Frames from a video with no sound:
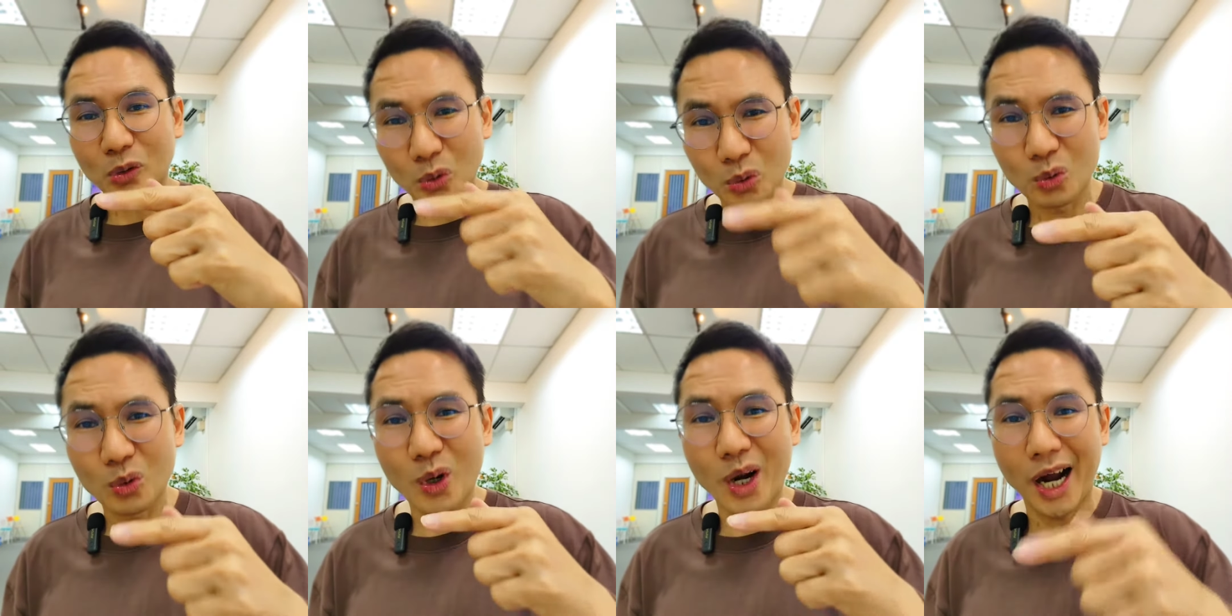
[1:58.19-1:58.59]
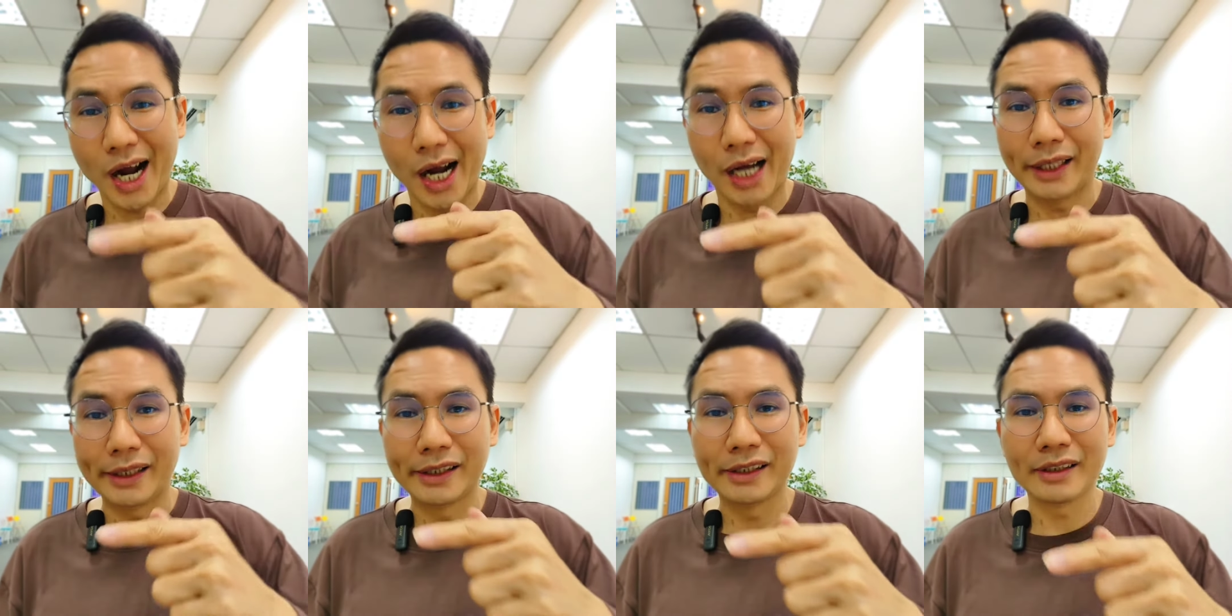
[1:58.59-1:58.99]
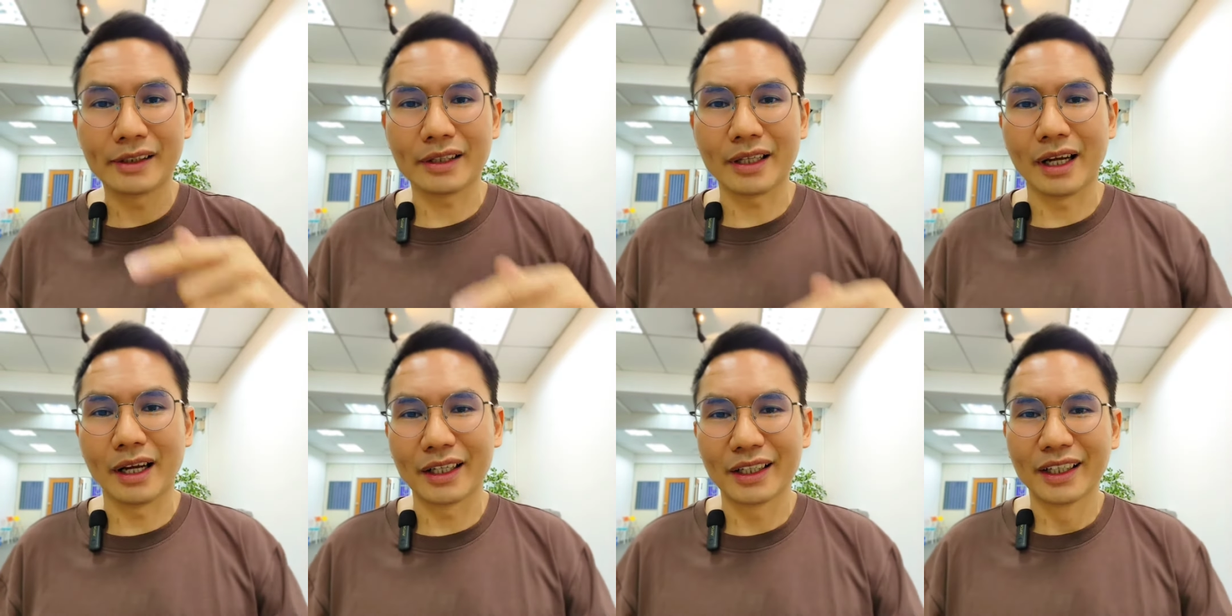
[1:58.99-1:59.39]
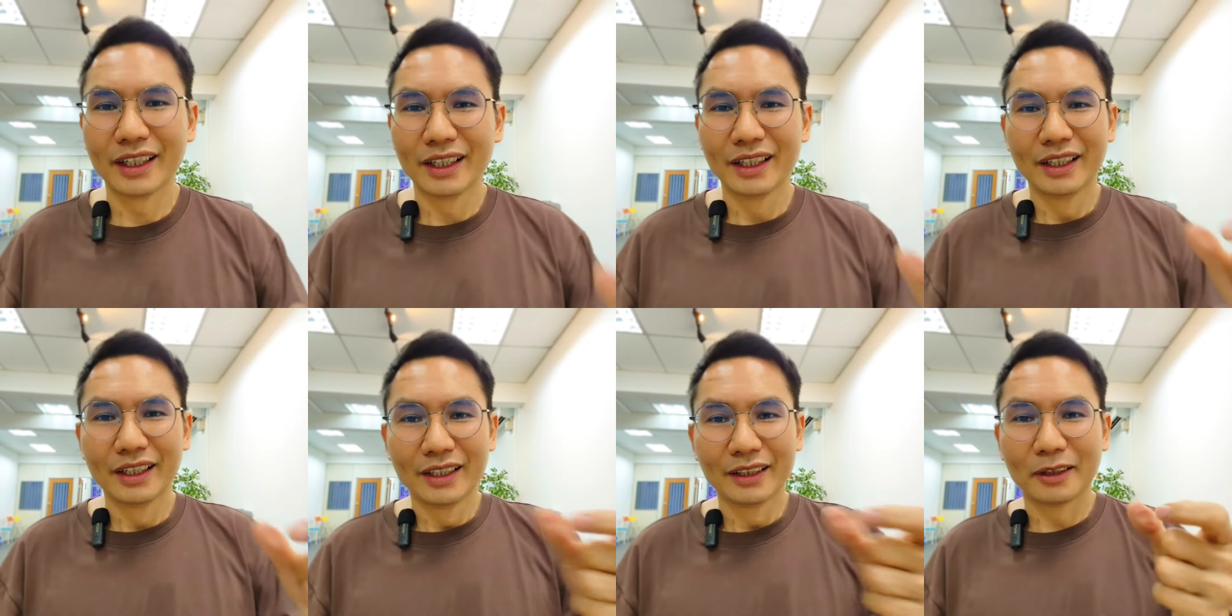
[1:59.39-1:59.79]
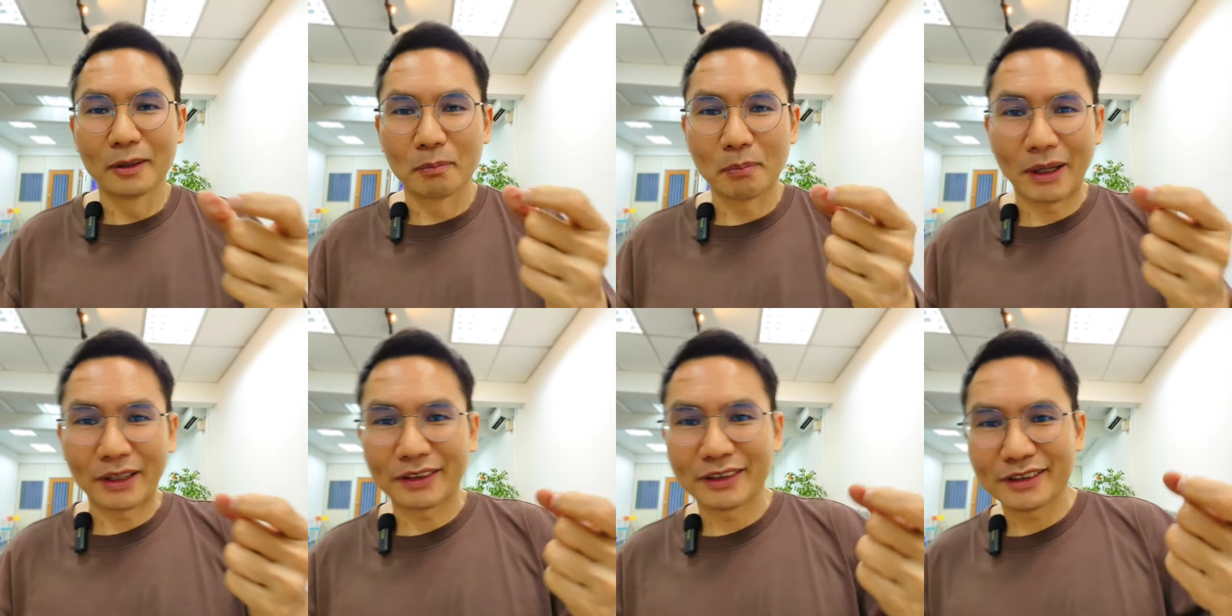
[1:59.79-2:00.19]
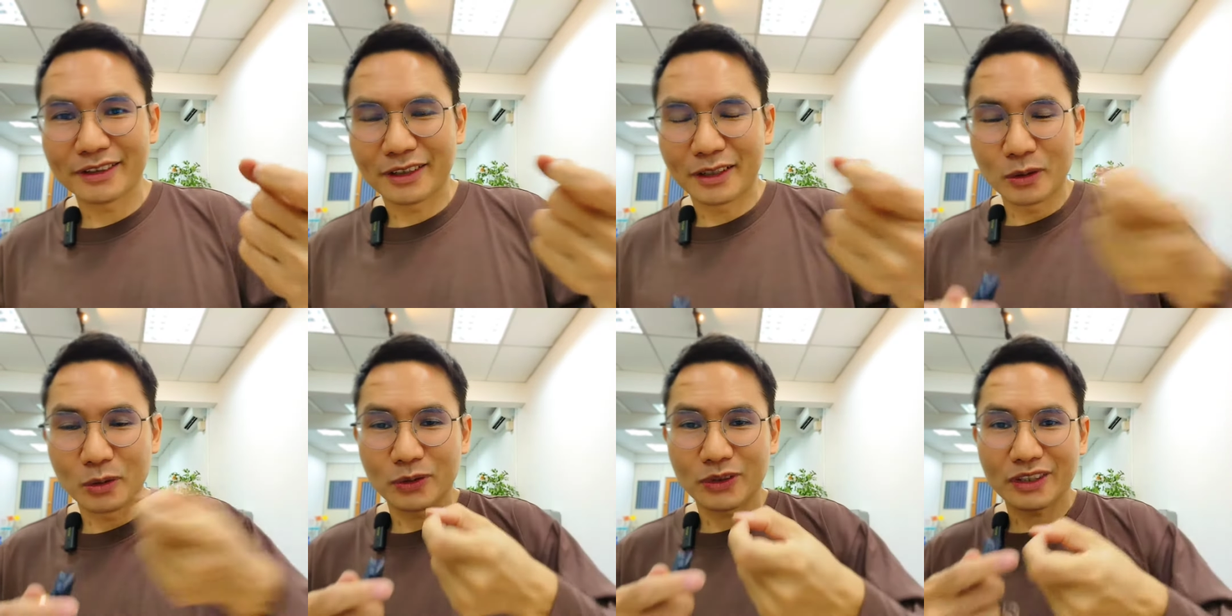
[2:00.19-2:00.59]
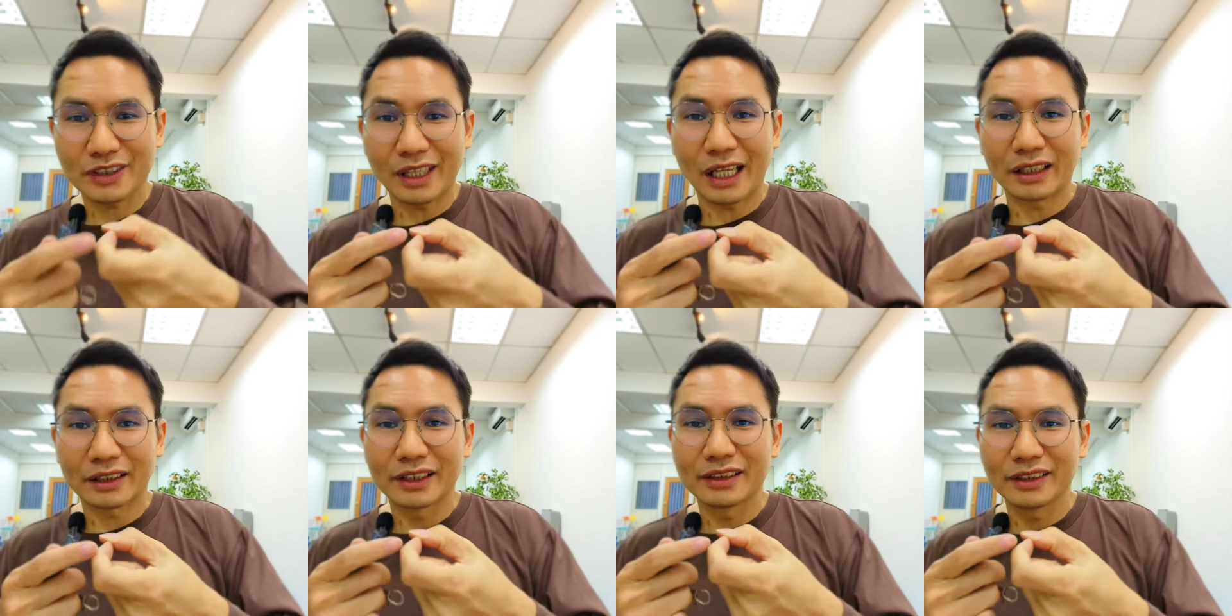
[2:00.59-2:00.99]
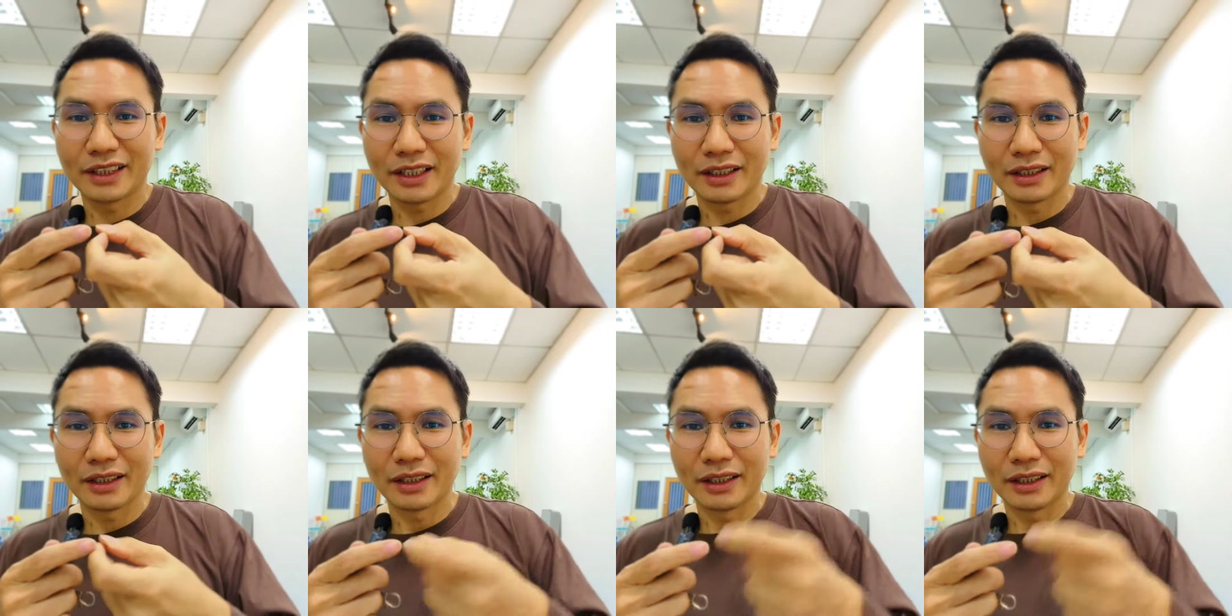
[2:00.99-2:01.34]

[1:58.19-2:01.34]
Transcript: too hard inside, the button still stuck in there.